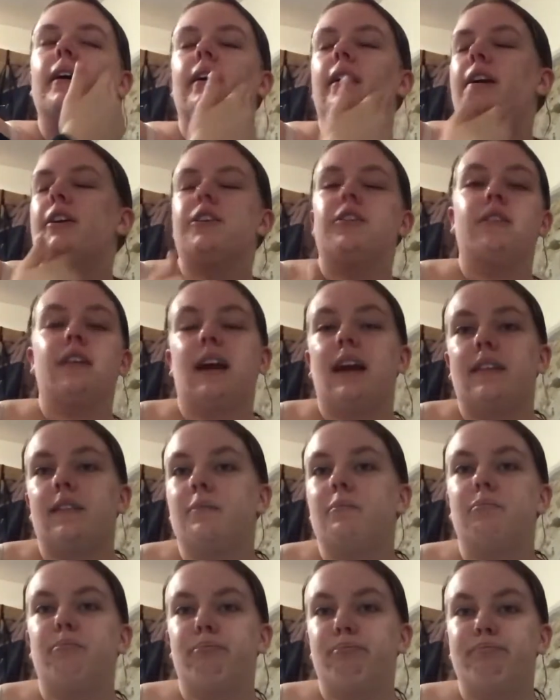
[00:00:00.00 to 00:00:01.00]
You can get
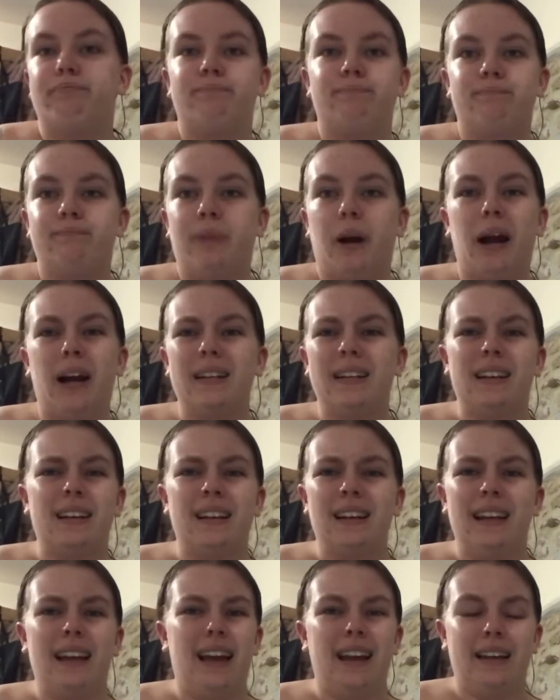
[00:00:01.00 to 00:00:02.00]
them
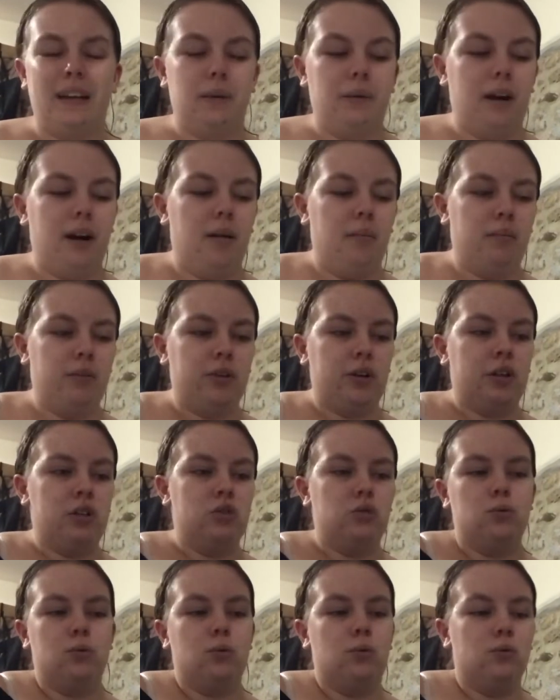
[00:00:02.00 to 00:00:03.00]
practically anywhere, I'm pretty
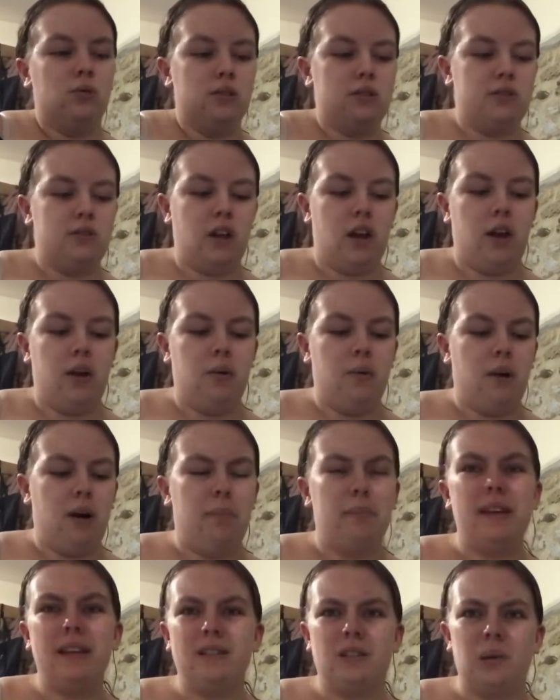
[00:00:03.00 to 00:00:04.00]
sure, so I'd
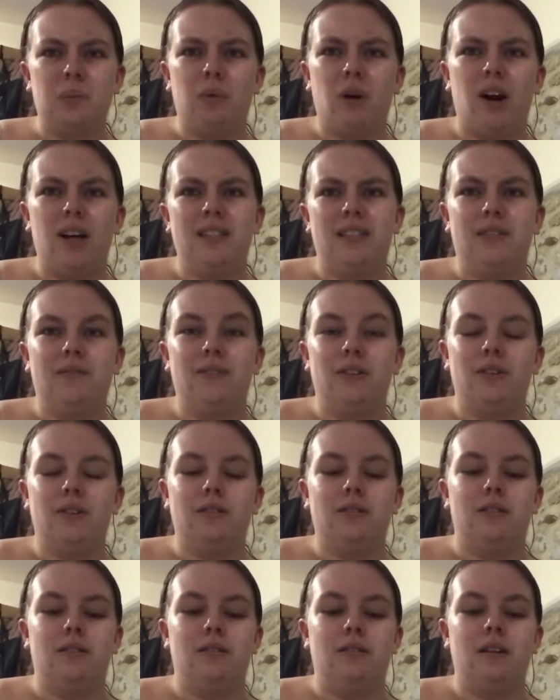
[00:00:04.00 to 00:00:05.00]
be surprised if you
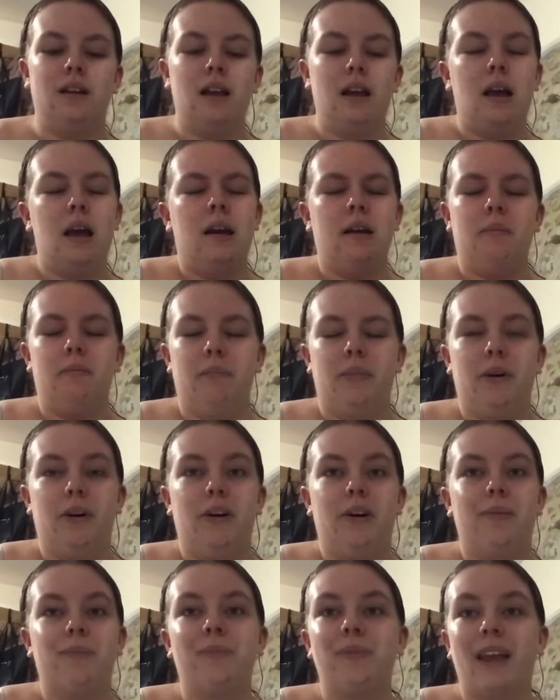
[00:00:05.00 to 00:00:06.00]
couldn't.
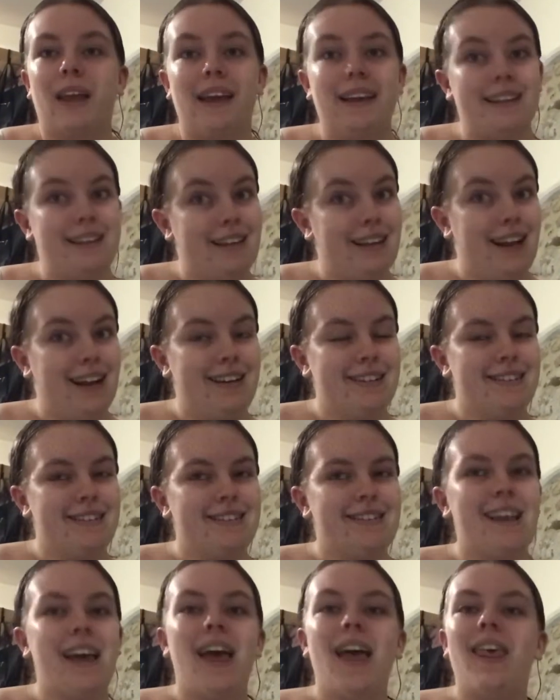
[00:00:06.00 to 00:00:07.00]
But yes,
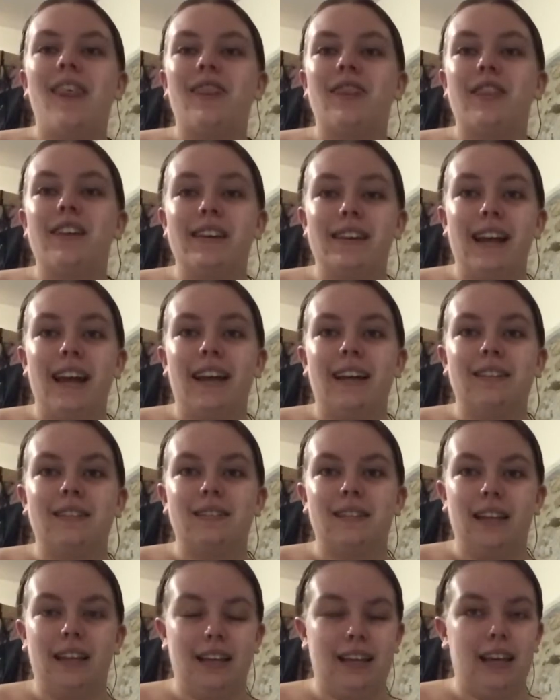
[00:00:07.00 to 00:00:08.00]
the next
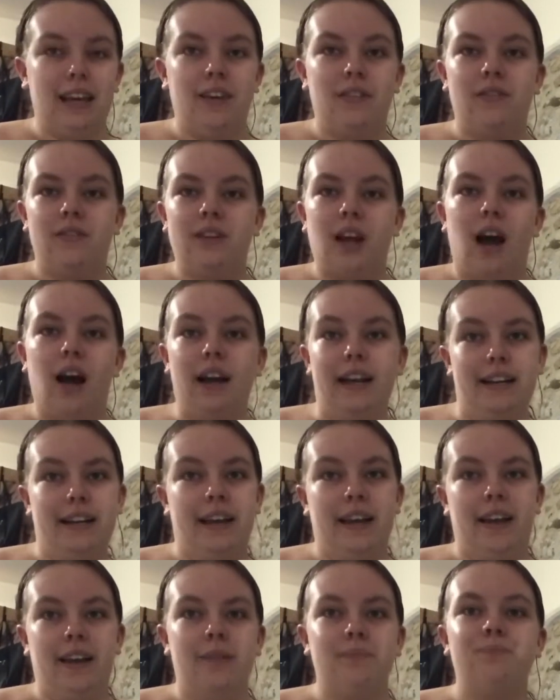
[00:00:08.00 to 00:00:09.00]
gift
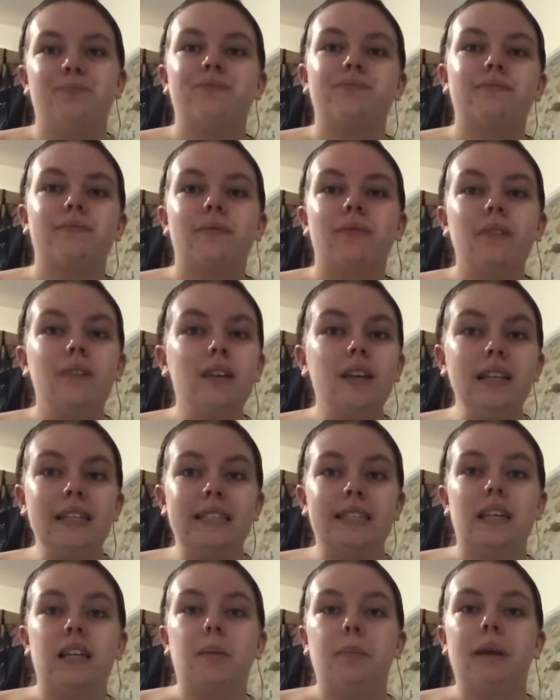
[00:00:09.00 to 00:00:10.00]
idea is
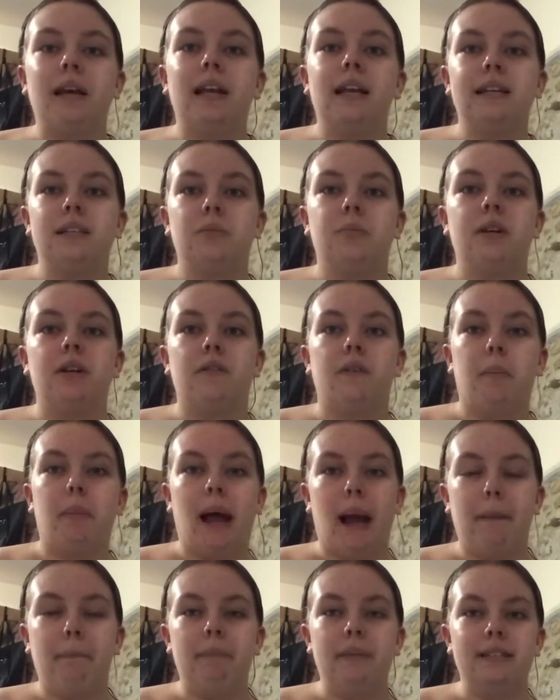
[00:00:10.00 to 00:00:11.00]
going to be a little bit of a
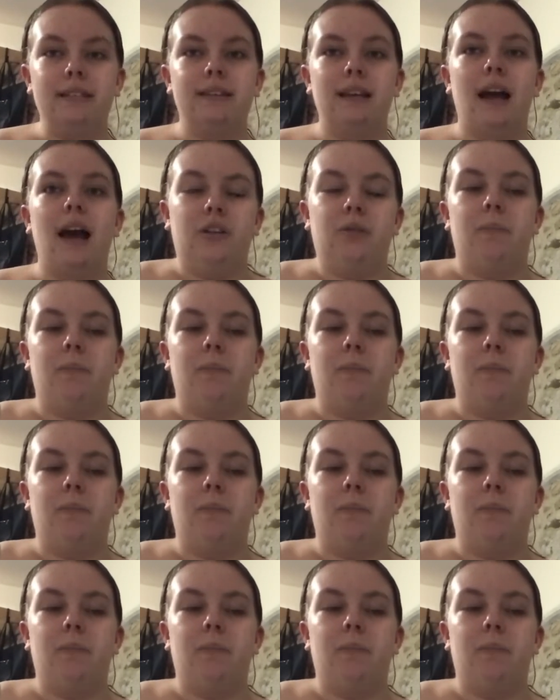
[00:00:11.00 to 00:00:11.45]
pamper set.